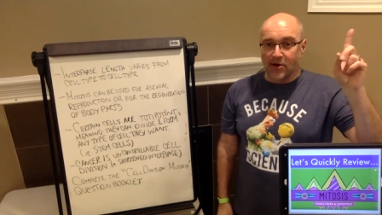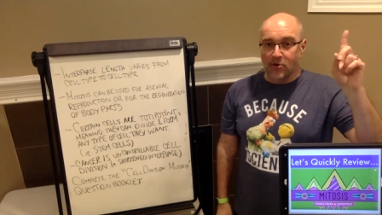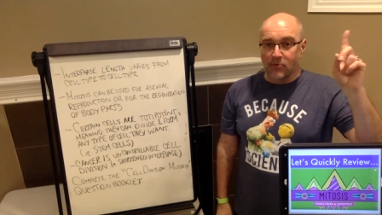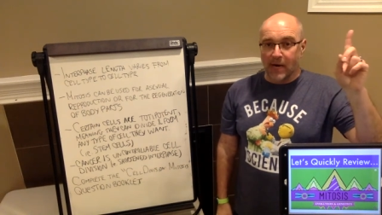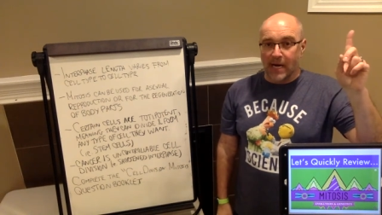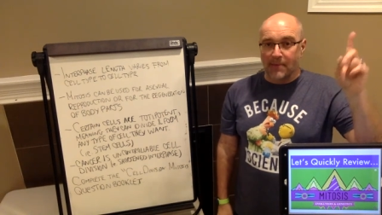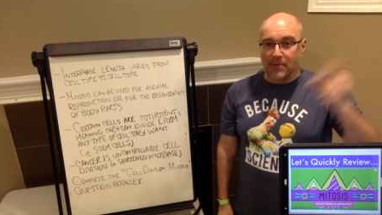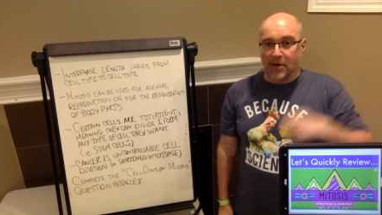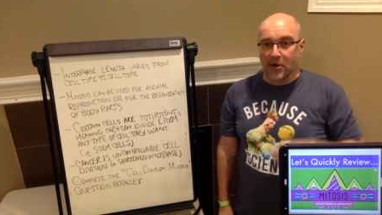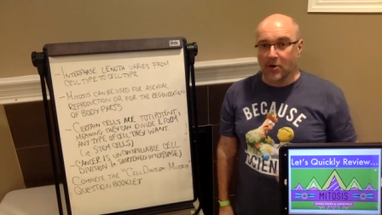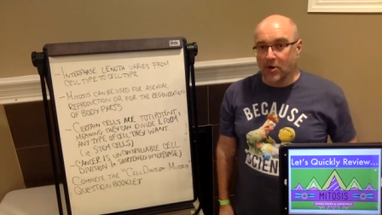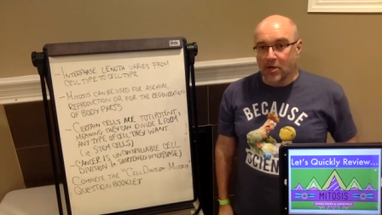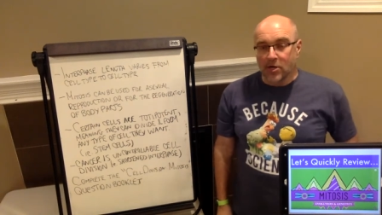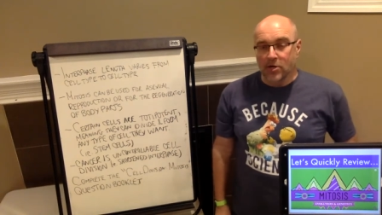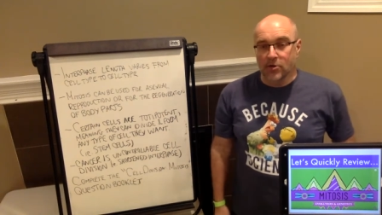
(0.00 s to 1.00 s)
Right up
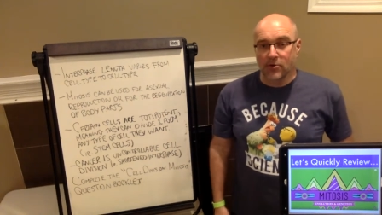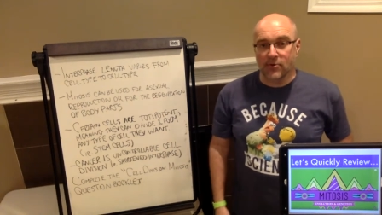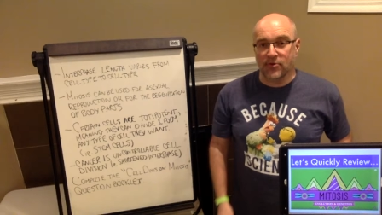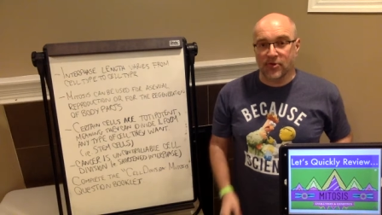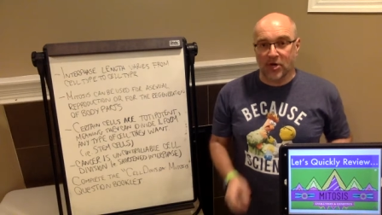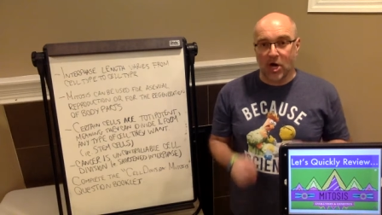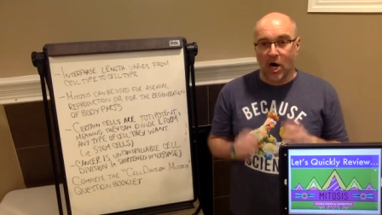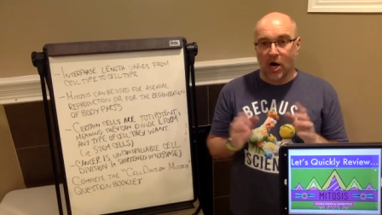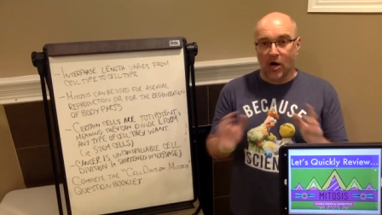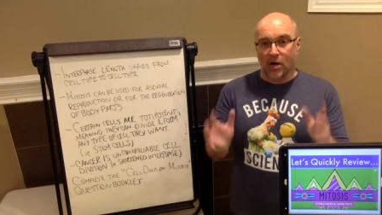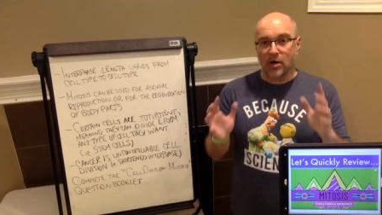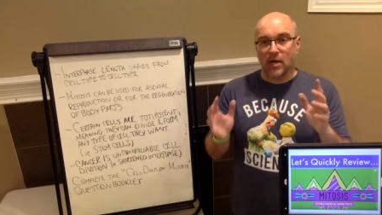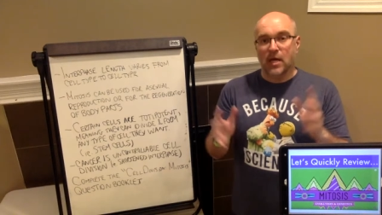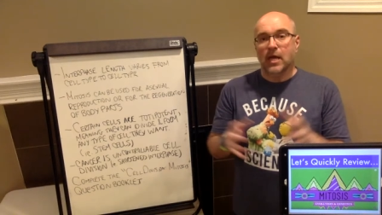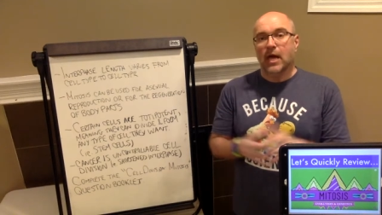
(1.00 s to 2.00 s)
here, use the
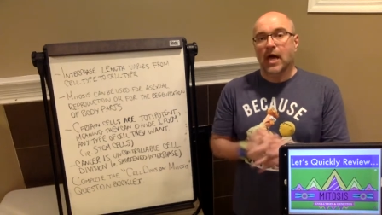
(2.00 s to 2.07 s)
card